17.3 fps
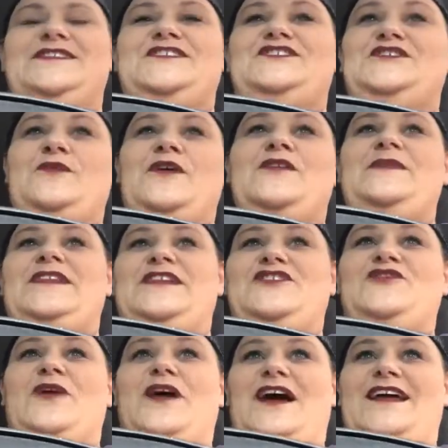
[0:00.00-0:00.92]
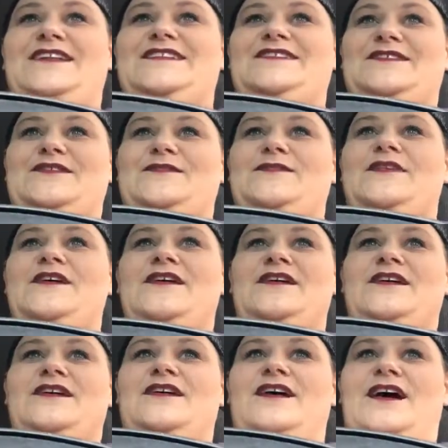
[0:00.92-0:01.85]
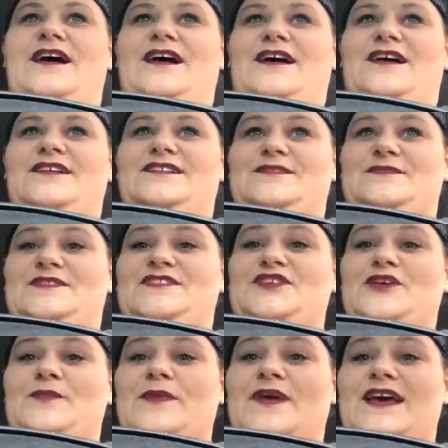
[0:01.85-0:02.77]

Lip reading: she wanted me to try some soup